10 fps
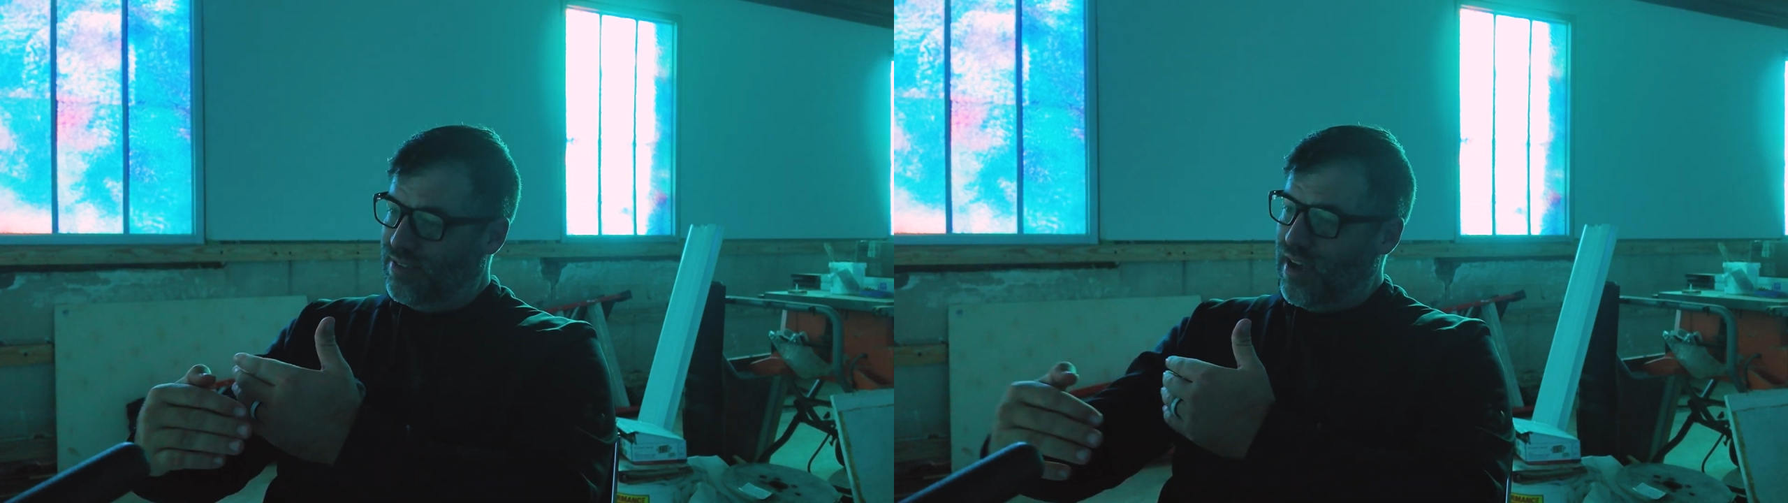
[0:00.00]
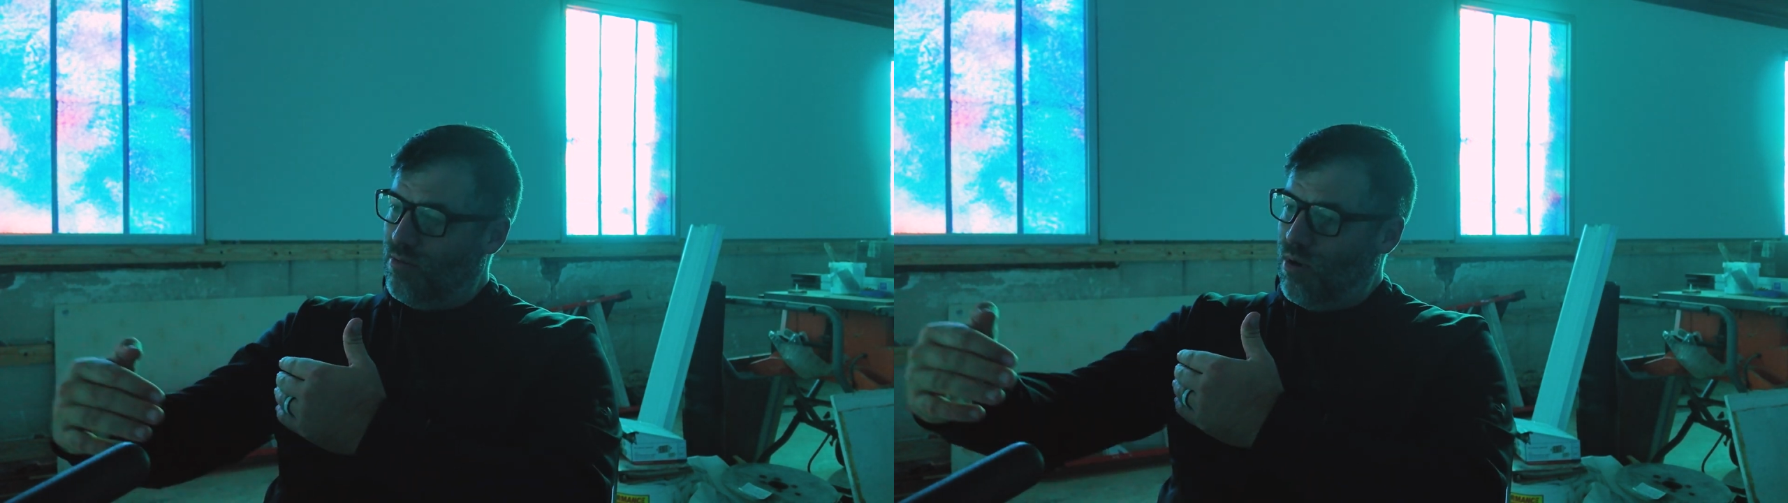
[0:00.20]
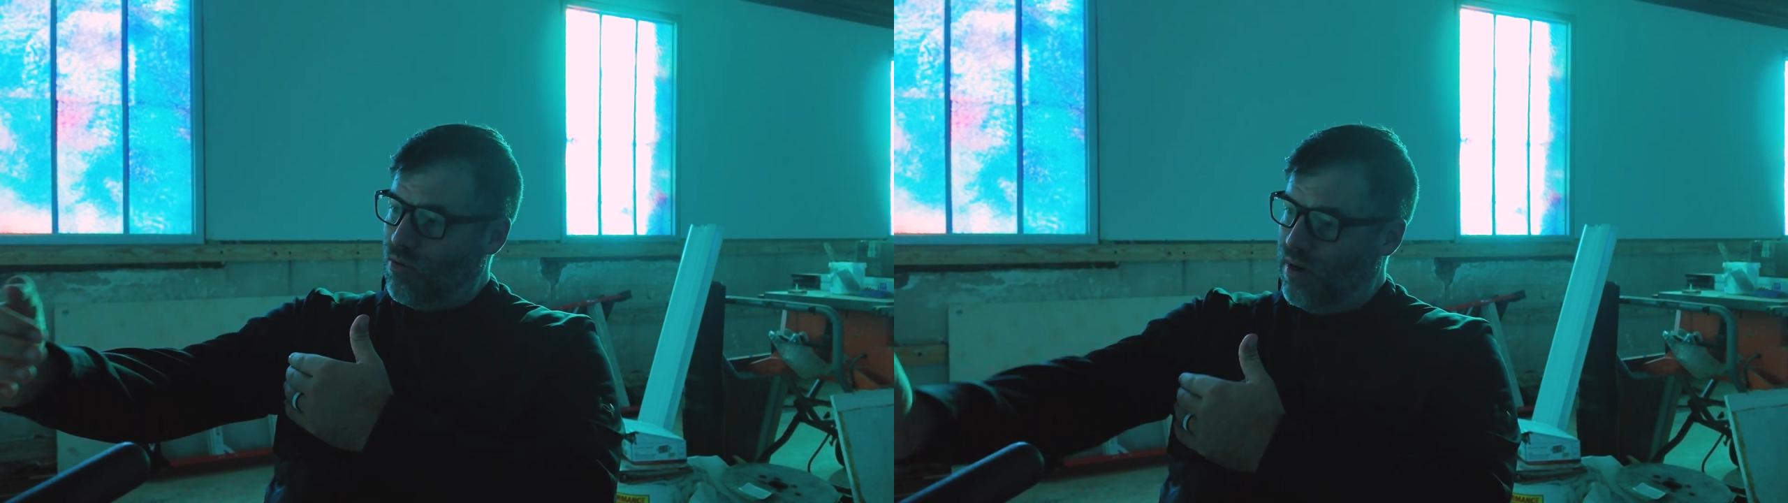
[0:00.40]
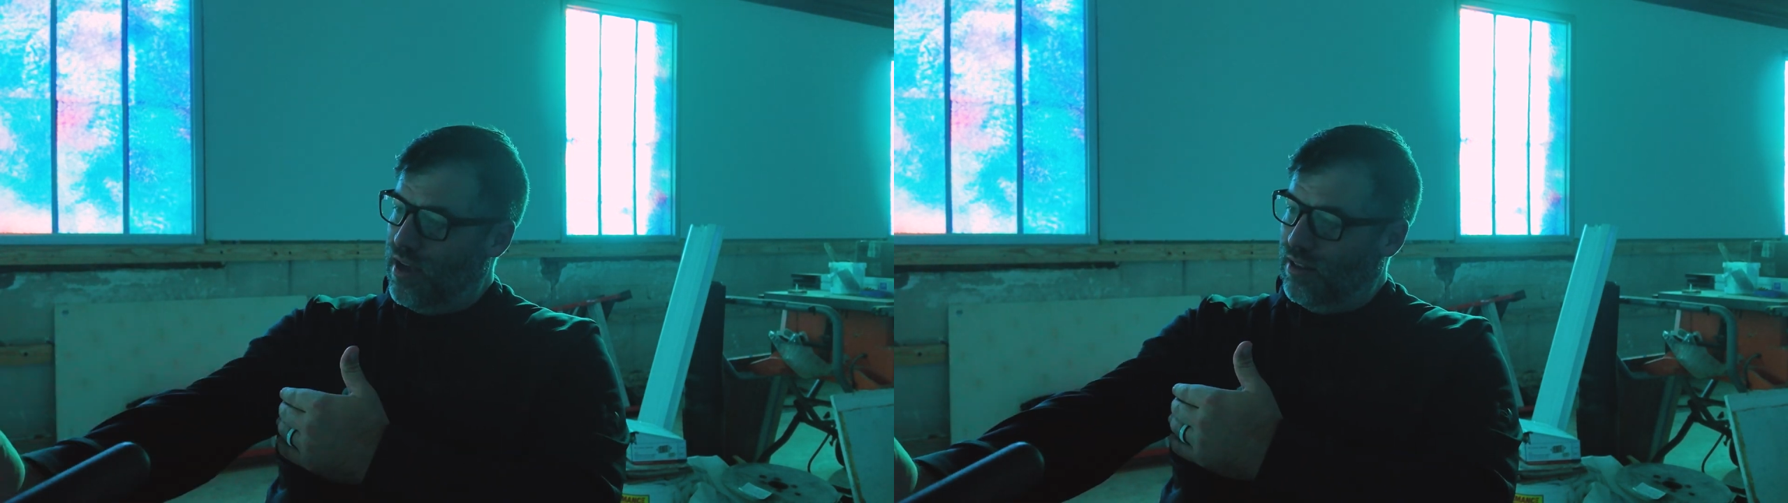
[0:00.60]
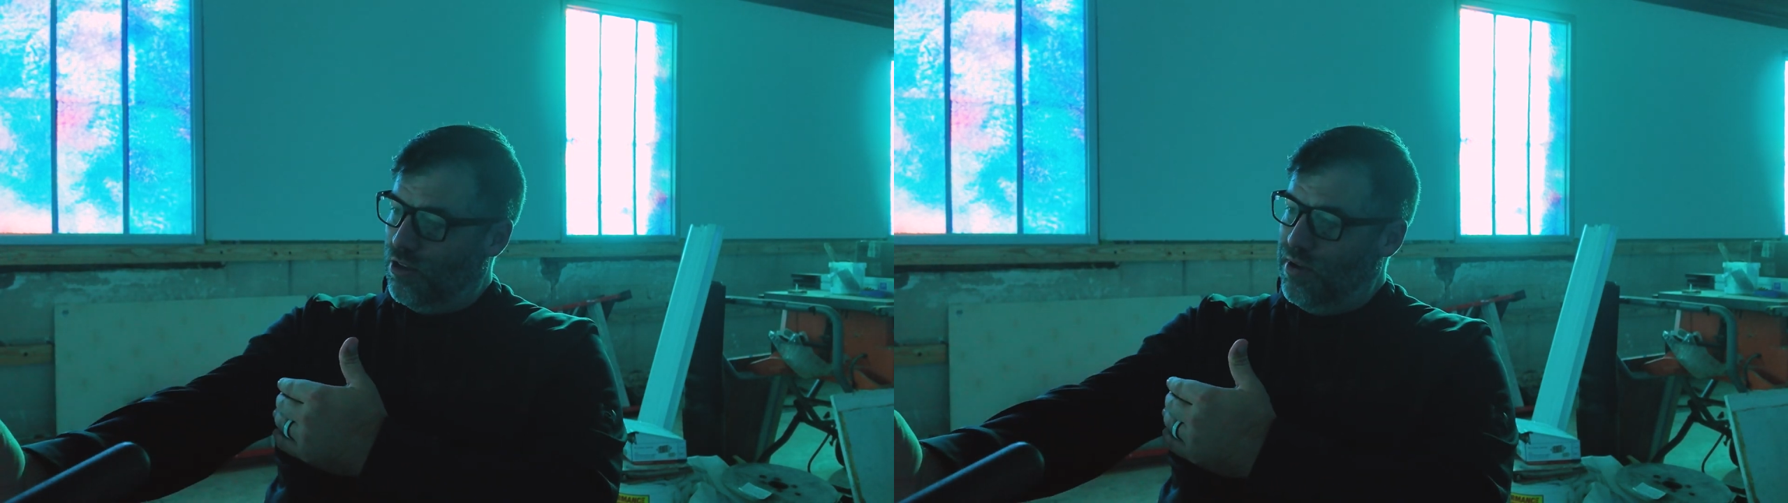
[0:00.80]
the sidewalk
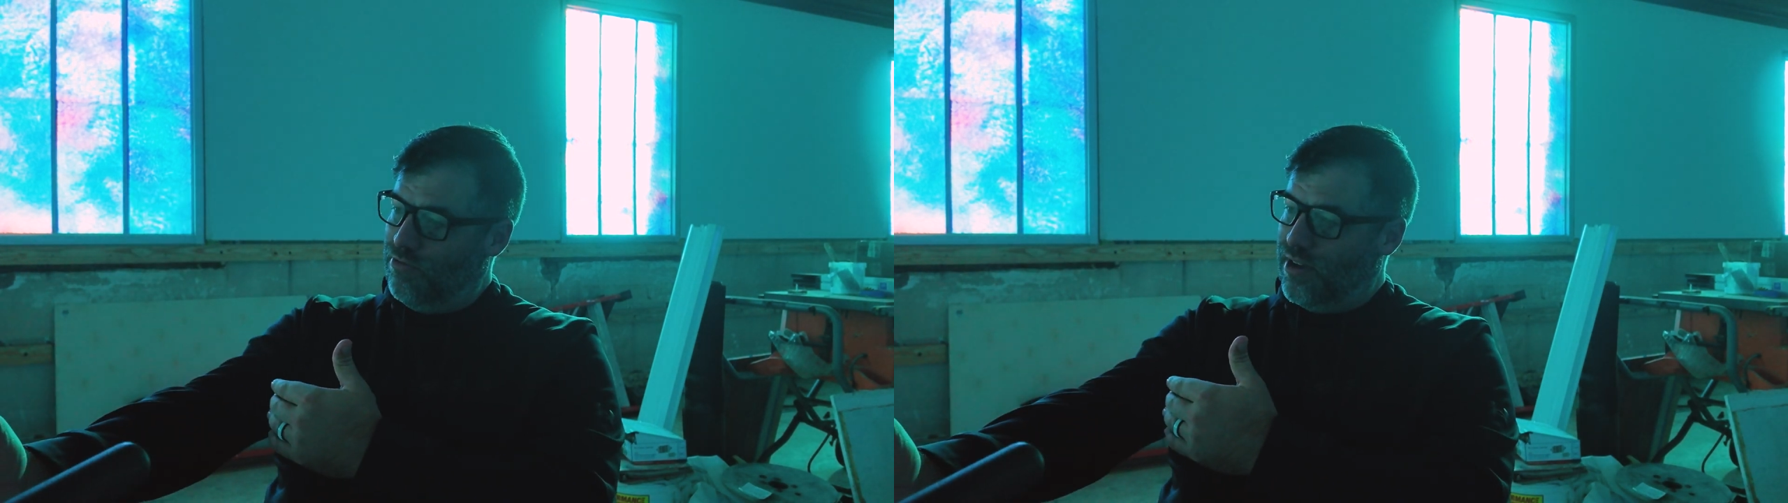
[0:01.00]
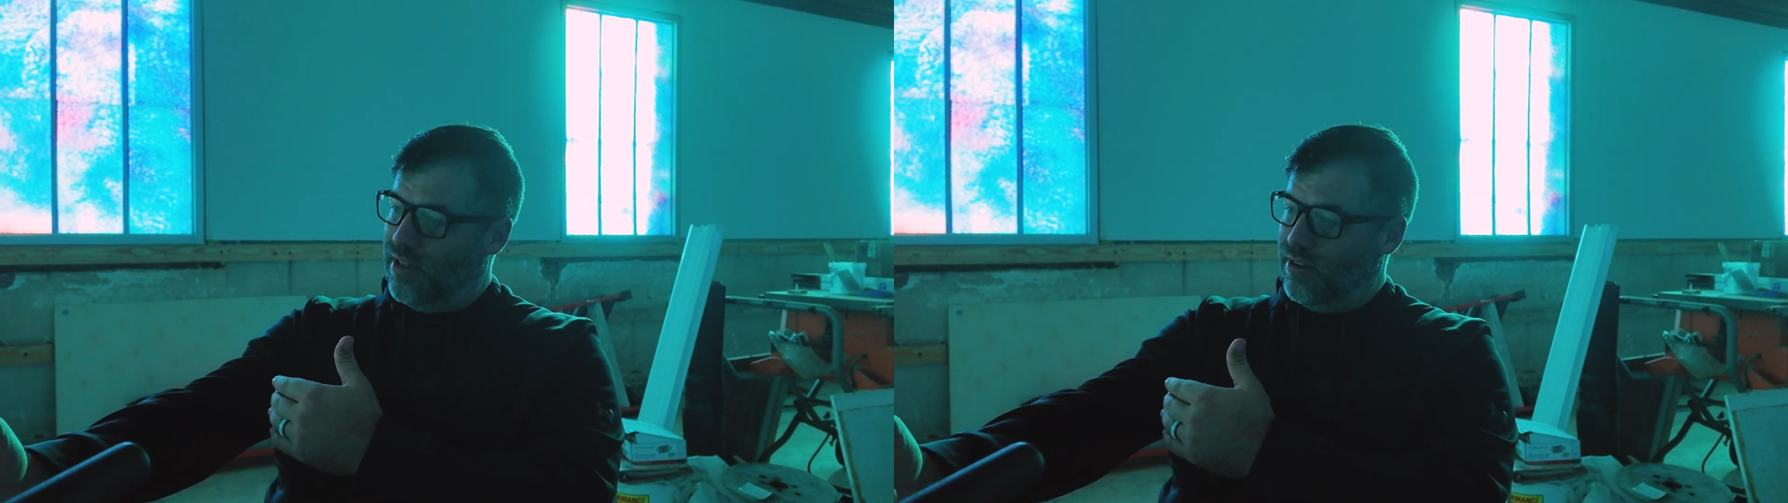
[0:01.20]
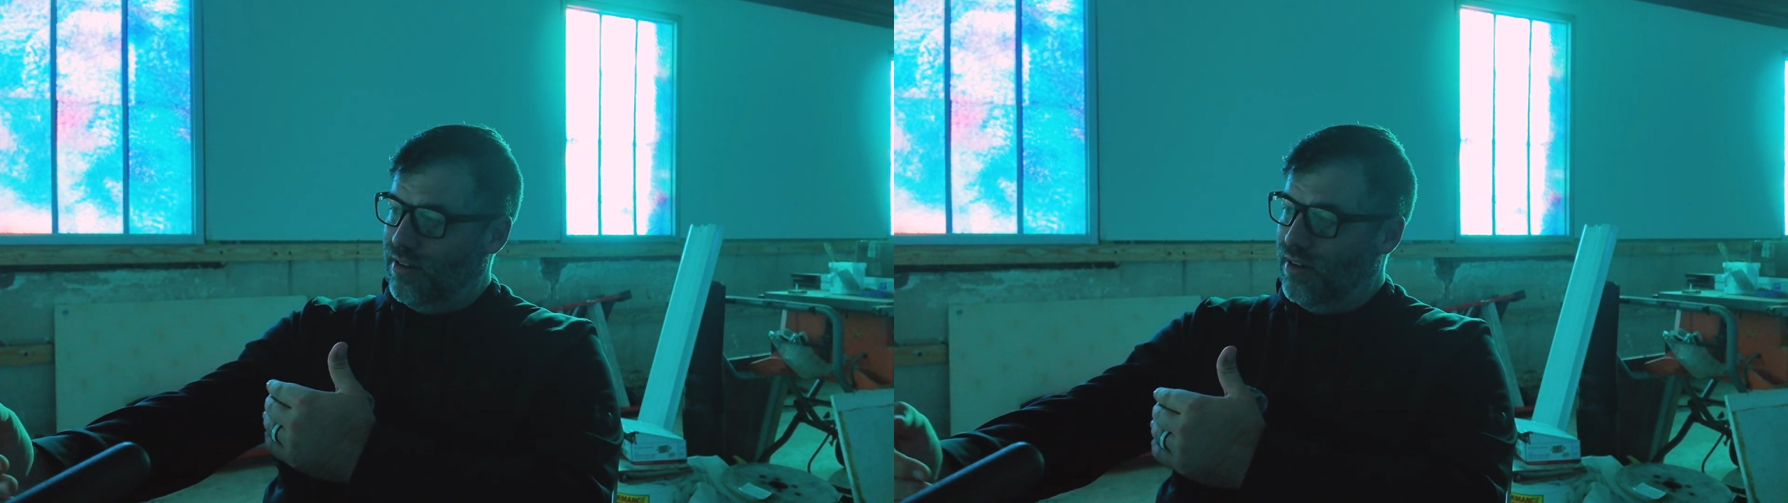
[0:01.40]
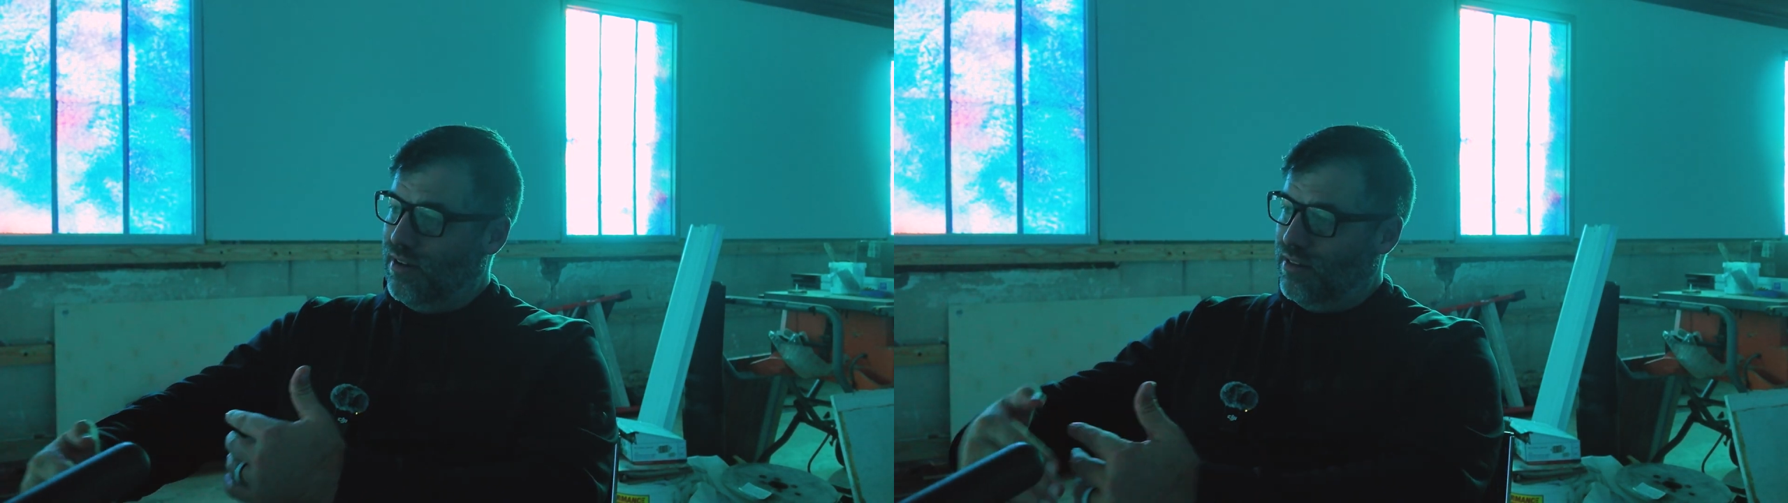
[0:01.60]
went out a little bit further,